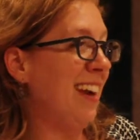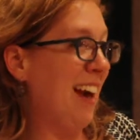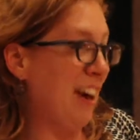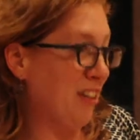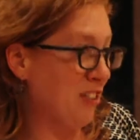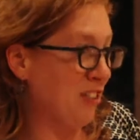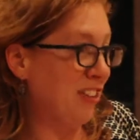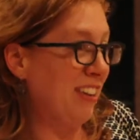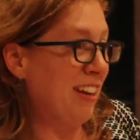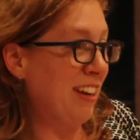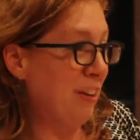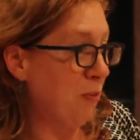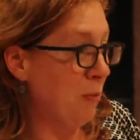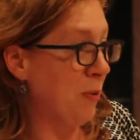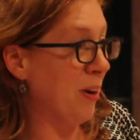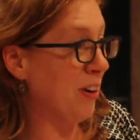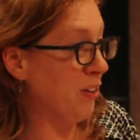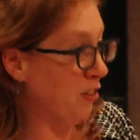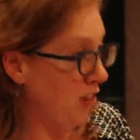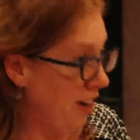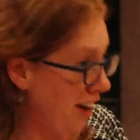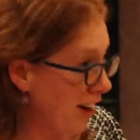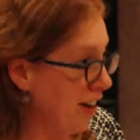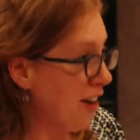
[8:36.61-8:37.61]
Actually,
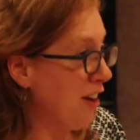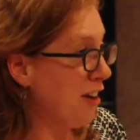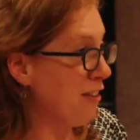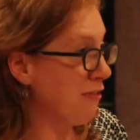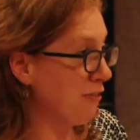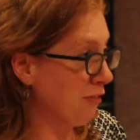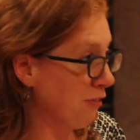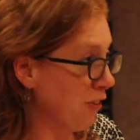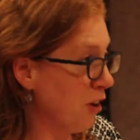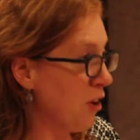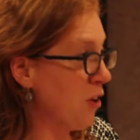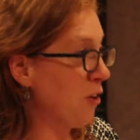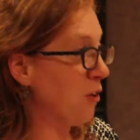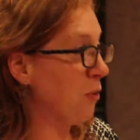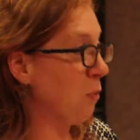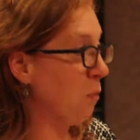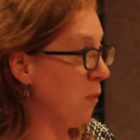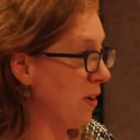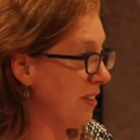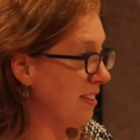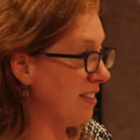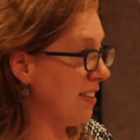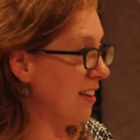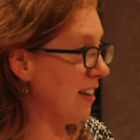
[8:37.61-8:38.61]
what Chekhov wrote
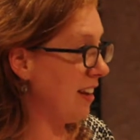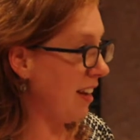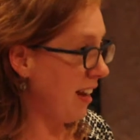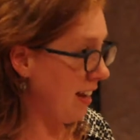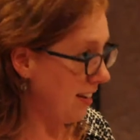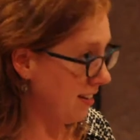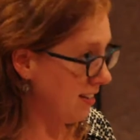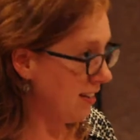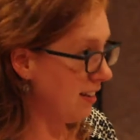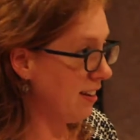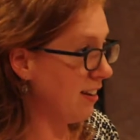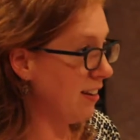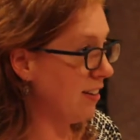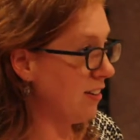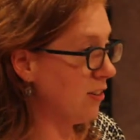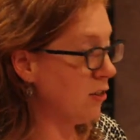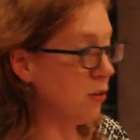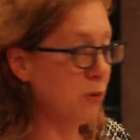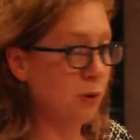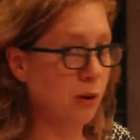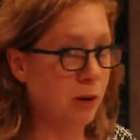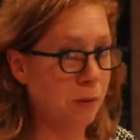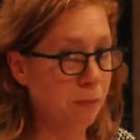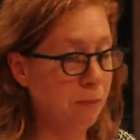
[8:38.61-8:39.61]
was that he did it
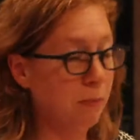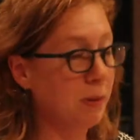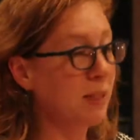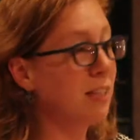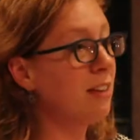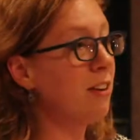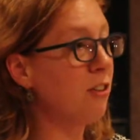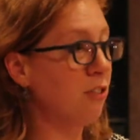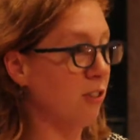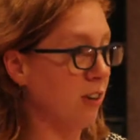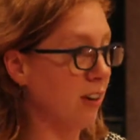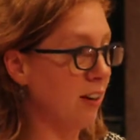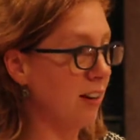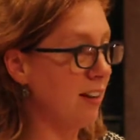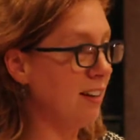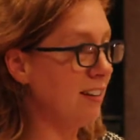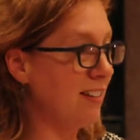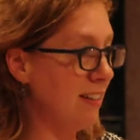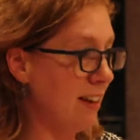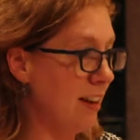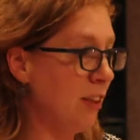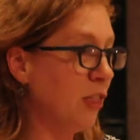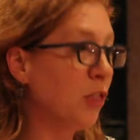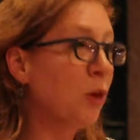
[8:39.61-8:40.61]
to completion.
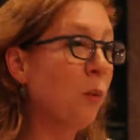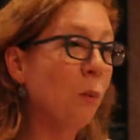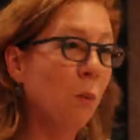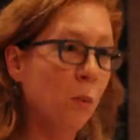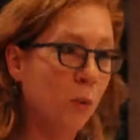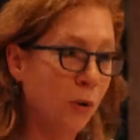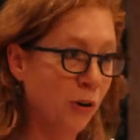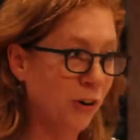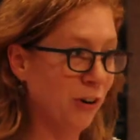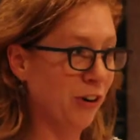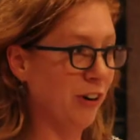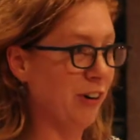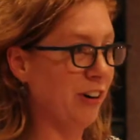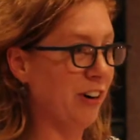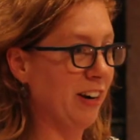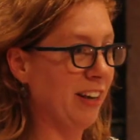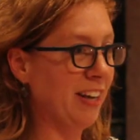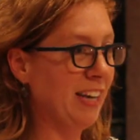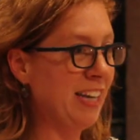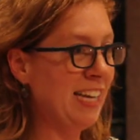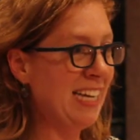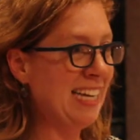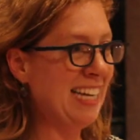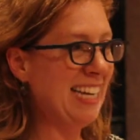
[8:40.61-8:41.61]
It's in the word.